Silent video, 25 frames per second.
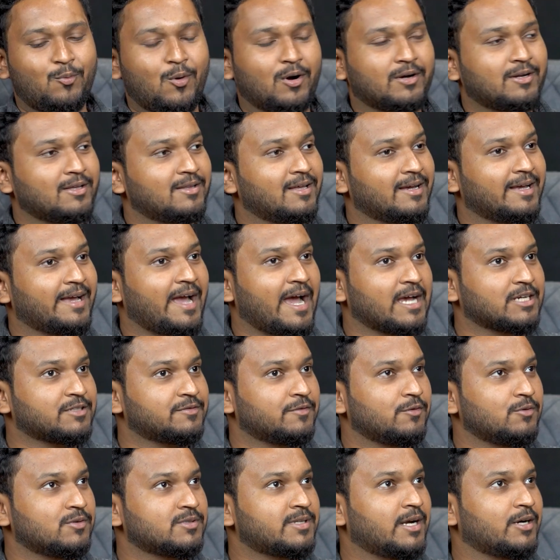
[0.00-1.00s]
What are the cash
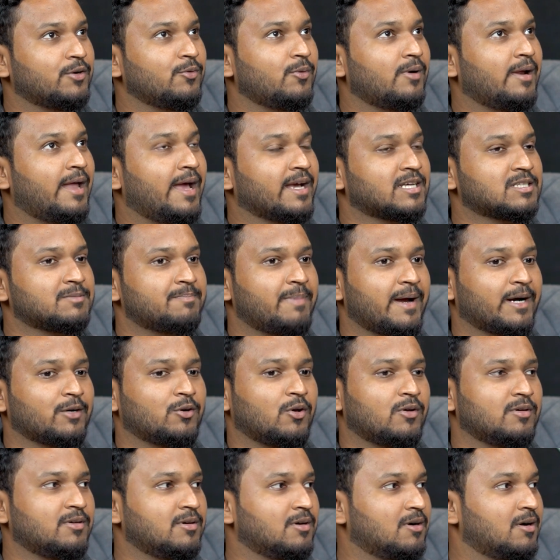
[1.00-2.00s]
flows that you will expect
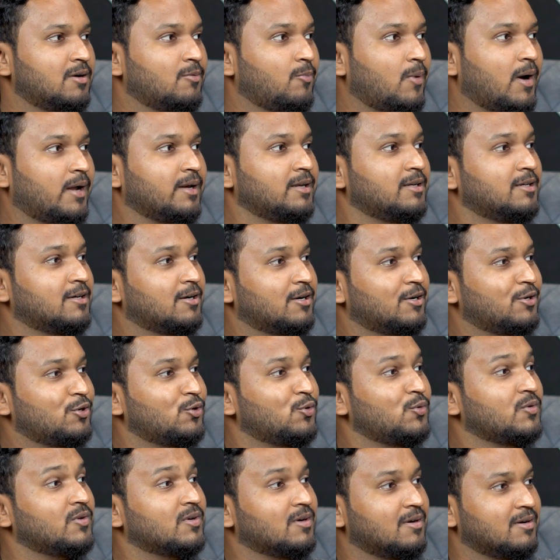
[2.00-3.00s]
on year 1, year
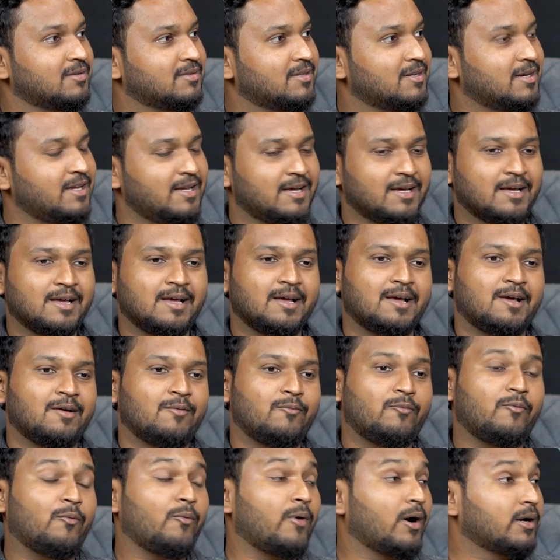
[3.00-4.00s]
2, year 3?
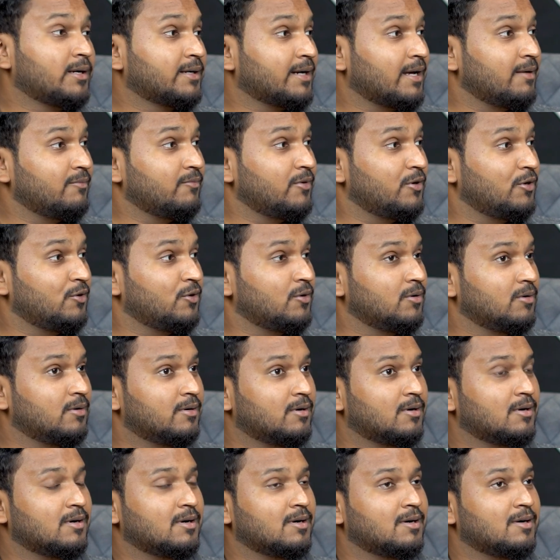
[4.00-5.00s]
What time will you,
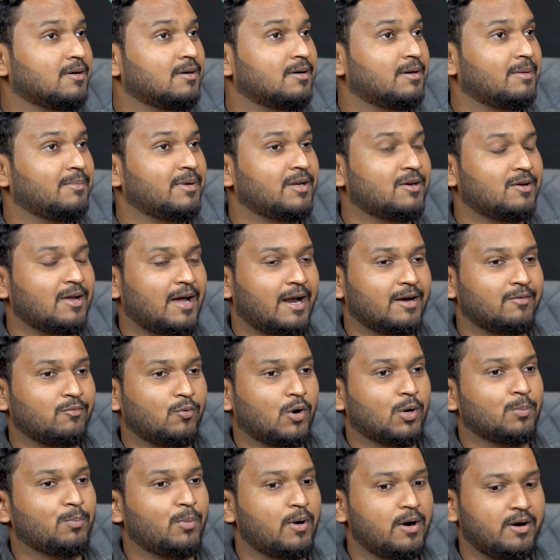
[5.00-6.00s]
at
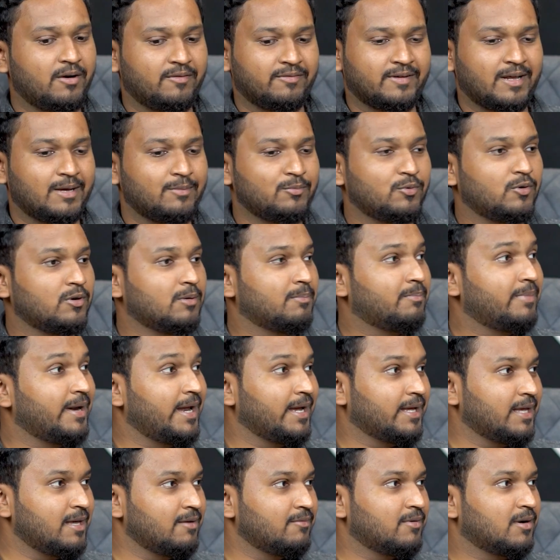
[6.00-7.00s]
what point of time you will
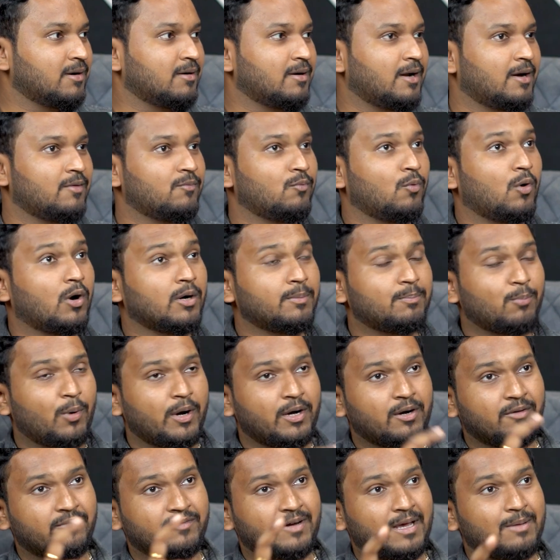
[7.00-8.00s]
break even? At what
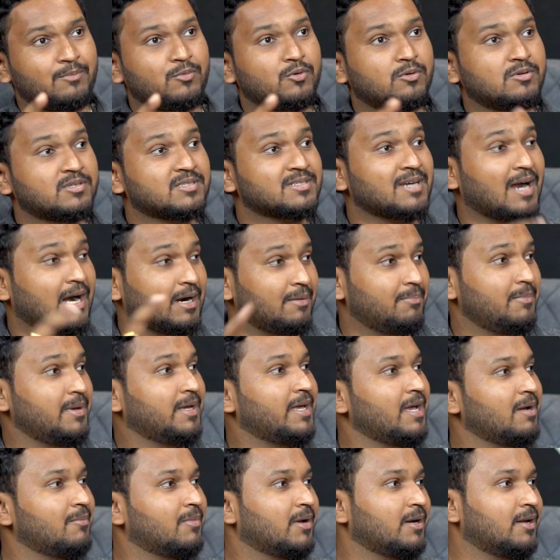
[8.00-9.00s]
point of time you will start
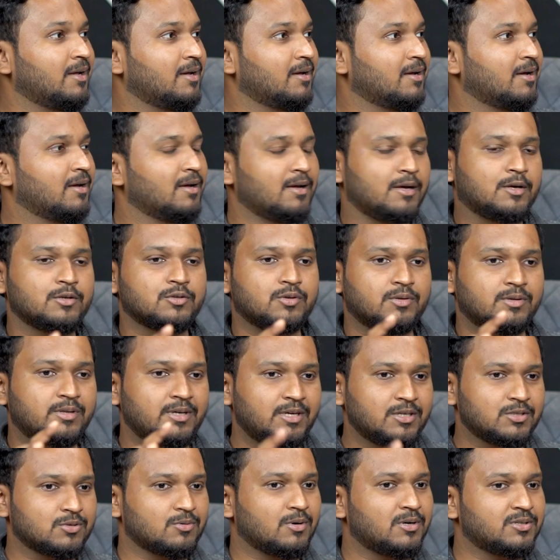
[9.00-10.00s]
making money? So
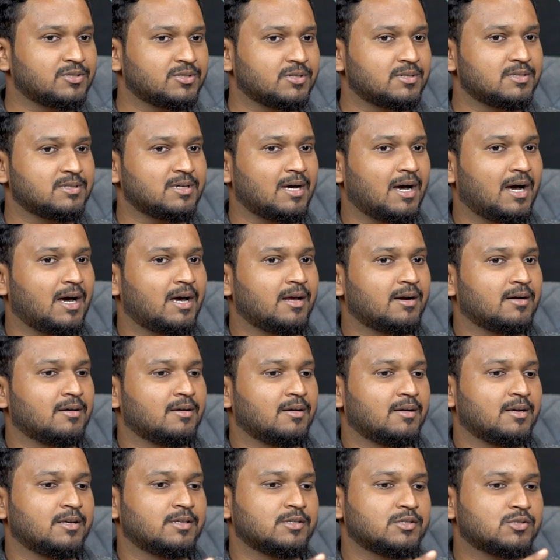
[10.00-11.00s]
these questions are
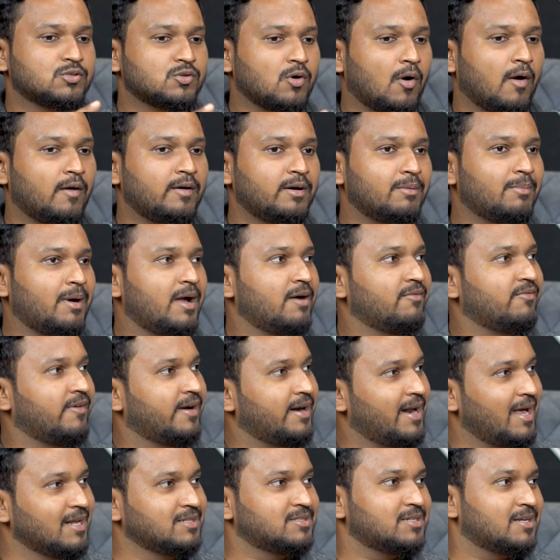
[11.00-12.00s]
solved by a
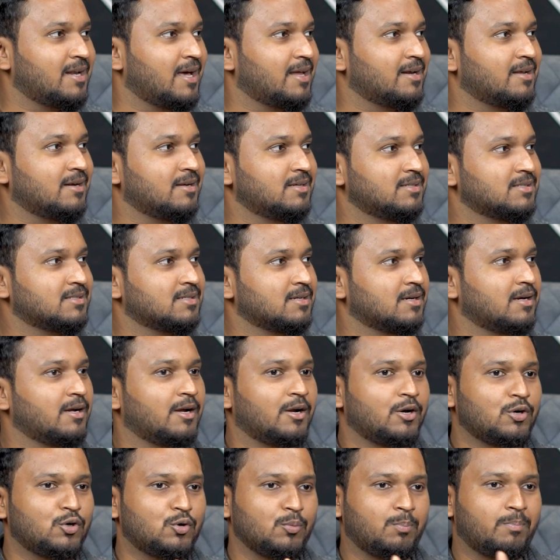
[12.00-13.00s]
financial analyst.
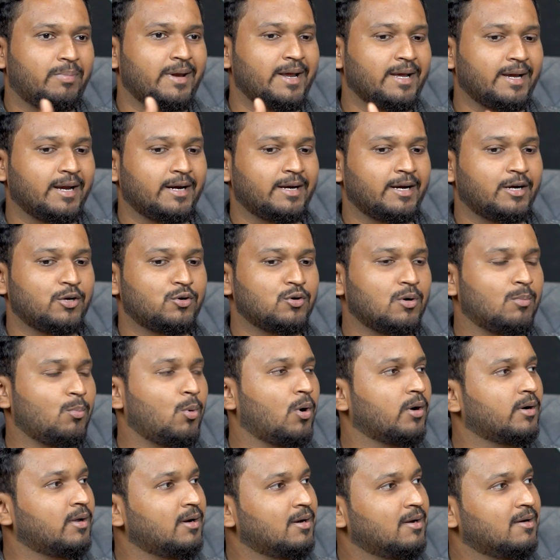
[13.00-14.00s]
To bring it into a
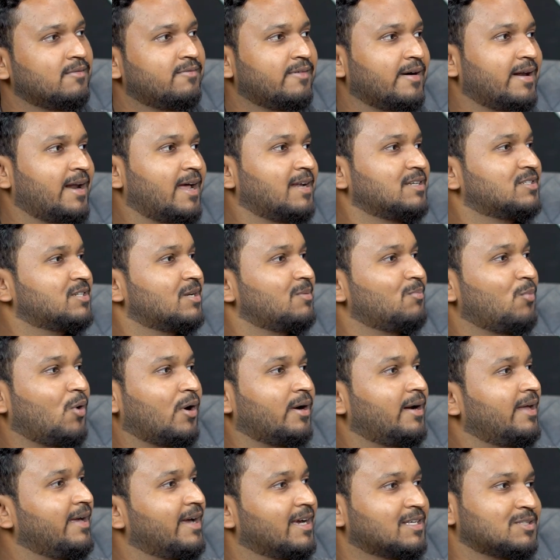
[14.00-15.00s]
model, a financial
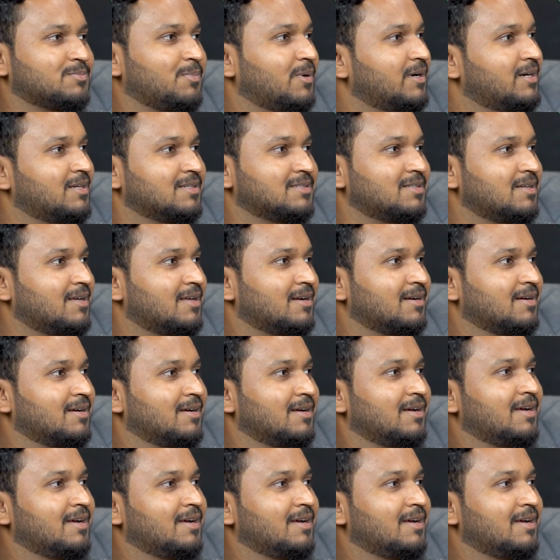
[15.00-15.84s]
modeling expert is there.